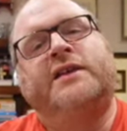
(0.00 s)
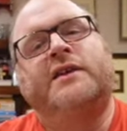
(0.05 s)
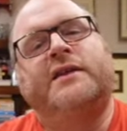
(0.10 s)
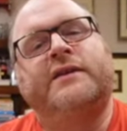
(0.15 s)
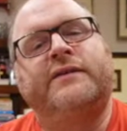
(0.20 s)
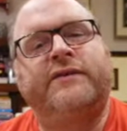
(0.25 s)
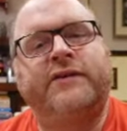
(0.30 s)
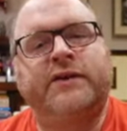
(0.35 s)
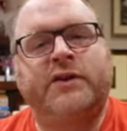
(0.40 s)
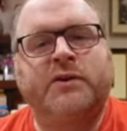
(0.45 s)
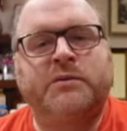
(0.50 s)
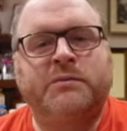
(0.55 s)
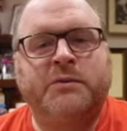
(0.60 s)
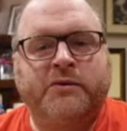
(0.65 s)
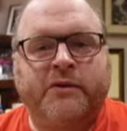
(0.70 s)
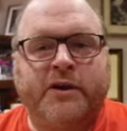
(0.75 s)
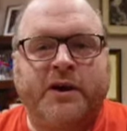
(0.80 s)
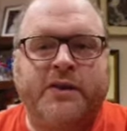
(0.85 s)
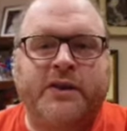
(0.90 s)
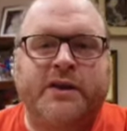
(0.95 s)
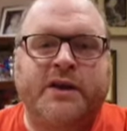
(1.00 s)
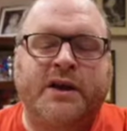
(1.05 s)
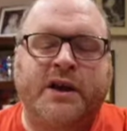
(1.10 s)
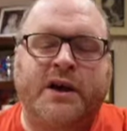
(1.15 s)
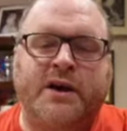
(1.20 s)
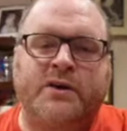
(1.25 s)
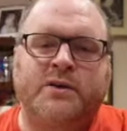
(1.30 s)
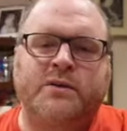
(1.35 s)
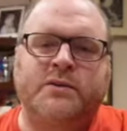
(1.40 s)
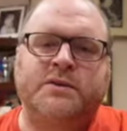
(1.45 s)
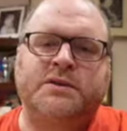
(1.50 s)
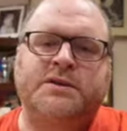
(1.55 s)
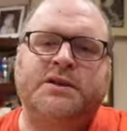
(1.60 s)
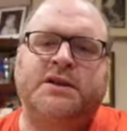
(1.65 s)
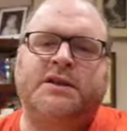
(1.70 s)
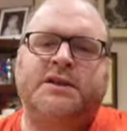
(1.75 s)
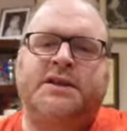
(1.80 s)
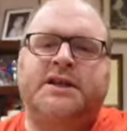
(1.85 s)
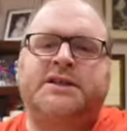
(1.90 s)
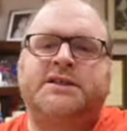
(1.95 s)
of the film, a rather
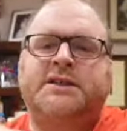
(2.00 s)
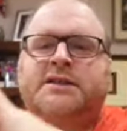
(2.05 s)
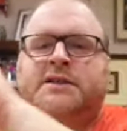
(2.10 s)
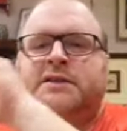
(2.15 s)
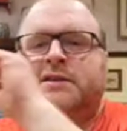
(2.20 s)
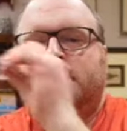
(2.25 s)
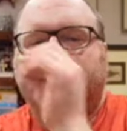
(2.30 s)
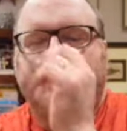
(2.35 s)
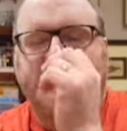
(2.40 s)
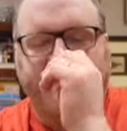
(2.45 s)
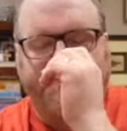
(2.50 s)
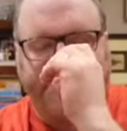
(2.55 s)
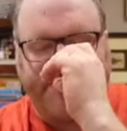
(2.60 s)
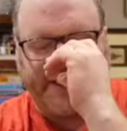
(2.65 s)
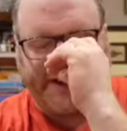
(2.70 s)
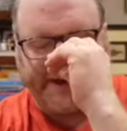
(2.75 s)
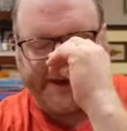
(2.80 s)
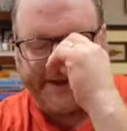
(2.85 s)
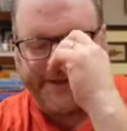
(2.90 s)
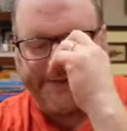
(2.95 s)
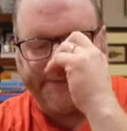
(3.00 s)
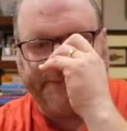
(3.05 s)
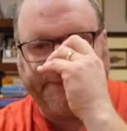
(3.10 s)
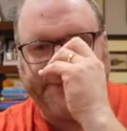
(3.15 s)
cold, distant figure.